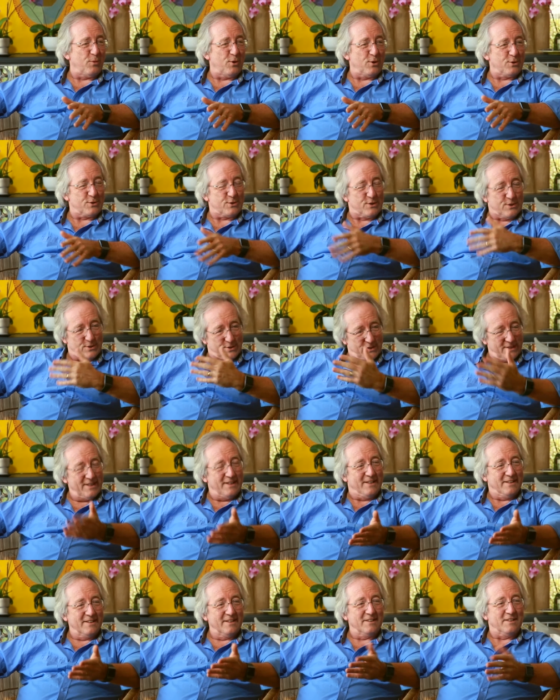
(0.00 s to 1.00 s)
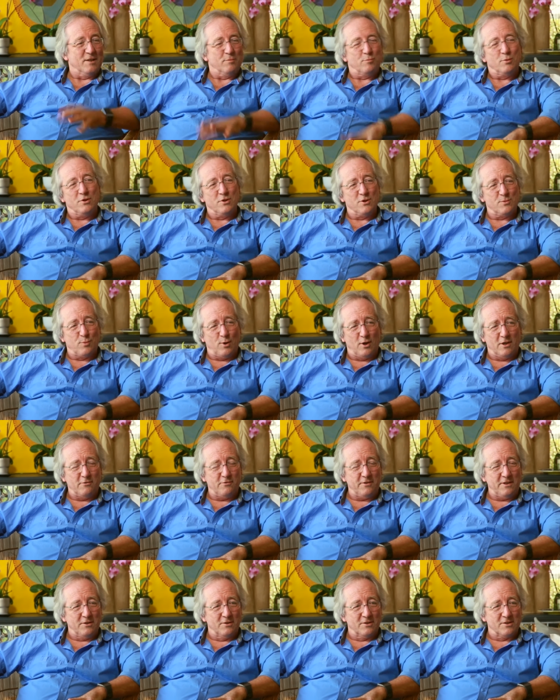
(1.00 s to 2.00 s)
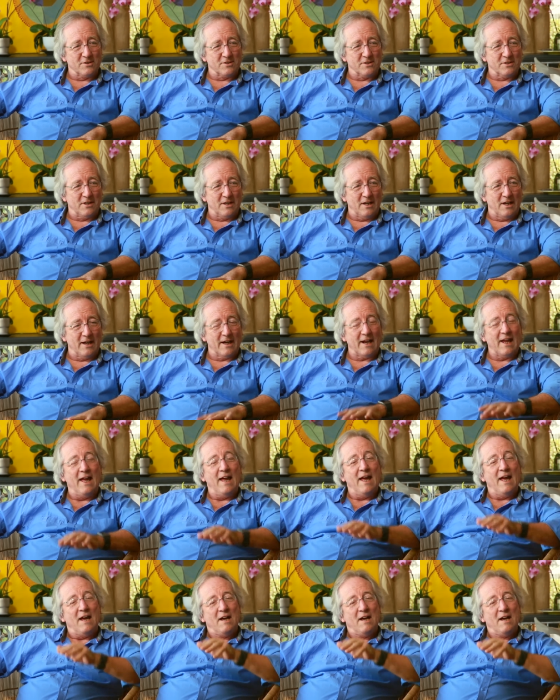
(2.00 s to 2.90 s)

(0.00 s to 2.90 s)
responses that they produce polyphenols and the like.